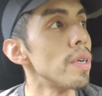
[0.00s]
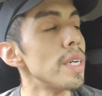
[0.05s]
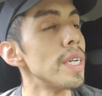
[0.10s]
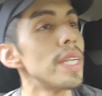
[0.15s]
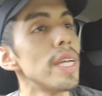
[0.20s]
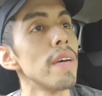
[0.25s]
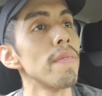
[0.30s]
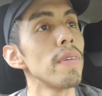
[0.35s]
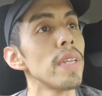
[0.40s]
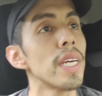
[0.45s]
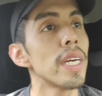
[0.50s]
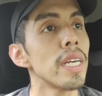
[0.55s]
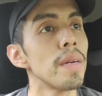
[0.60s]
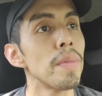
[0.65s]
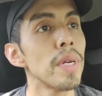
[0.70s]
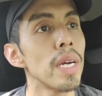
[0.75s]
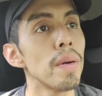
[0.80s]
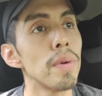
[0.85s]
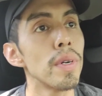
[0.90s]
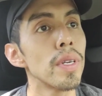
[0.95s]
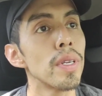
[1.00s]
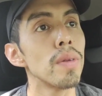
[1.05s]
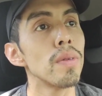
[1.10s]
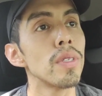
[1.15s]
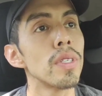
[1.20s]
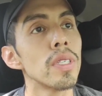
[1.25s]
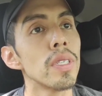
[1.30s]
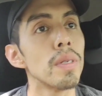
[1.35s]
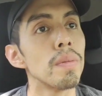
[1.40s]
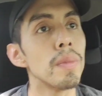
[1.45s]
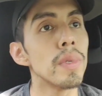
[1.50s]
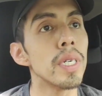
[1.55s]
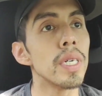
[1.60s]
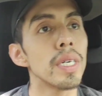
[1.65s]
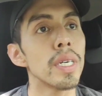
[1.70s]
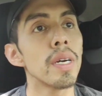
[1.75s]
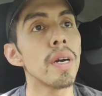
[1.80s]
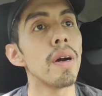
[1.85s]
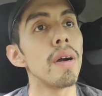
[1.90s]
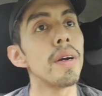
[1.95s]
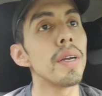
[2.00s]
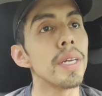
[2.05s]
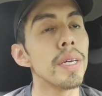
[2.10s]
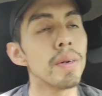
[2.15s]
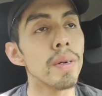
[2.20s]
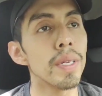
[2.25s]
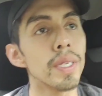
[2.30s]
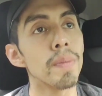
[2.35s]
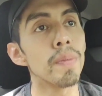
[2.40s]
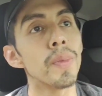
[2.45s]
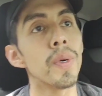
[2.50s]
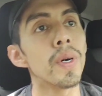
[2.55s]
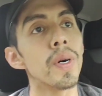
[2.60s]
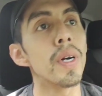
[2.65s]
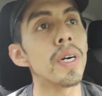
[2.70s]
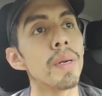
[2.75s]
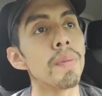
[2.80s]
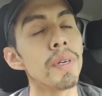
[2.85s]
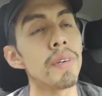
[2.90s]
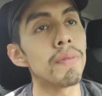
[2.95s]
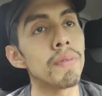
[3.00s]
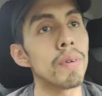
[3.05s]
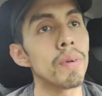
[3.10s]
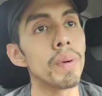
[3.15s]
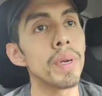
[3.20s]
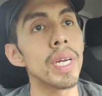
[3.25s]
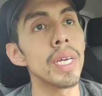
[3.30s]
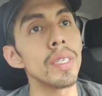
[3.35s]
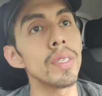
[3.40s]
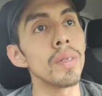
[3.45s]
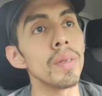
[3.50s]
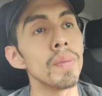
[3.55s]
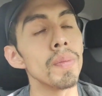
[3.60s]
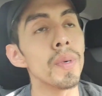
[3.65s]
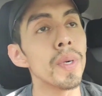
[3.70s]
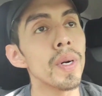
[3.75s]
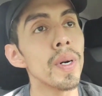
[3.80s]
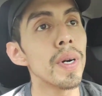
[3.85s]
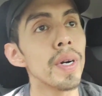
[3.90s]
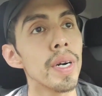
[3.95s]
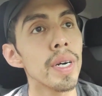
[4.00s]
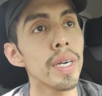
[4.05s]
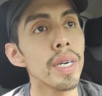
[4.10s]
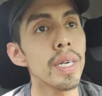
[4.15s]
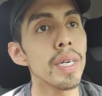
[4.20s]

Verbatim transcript: definitely gonna be able to do some uh, cardio at the park before we head to the park.